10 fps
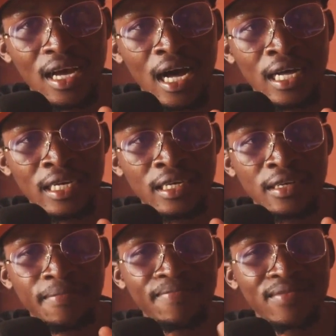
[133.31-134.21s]
And
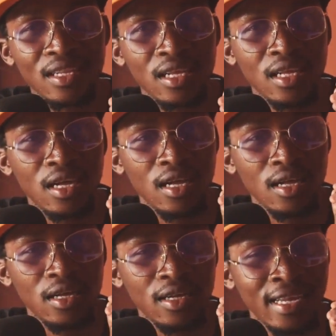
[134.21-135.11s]

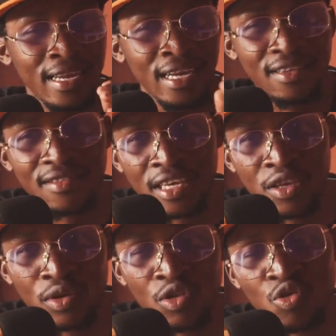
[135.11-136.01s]
the next thing
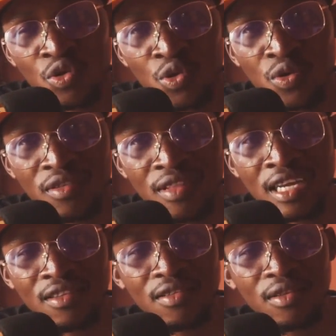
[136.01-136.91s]
you need to know is
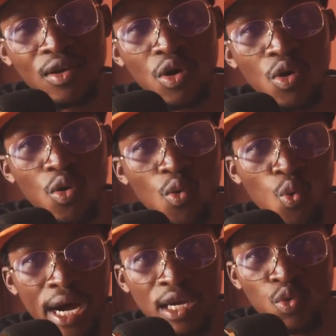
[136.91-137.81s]
that
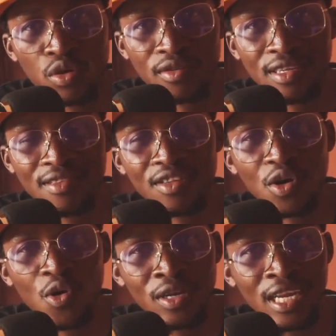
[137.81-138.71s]
why was it
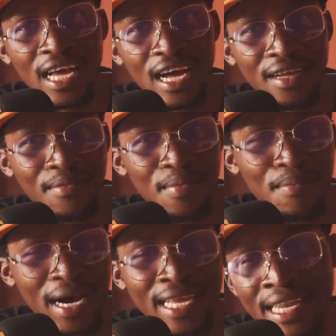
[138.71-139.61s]
only
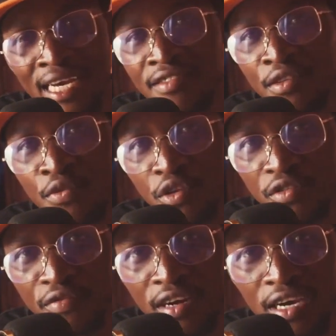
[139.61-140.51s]
by
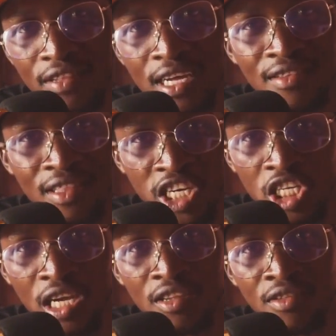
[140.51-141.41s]
1945 that
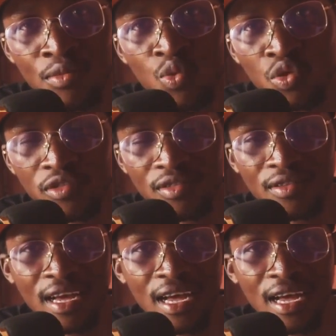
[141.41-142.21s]
nationalism was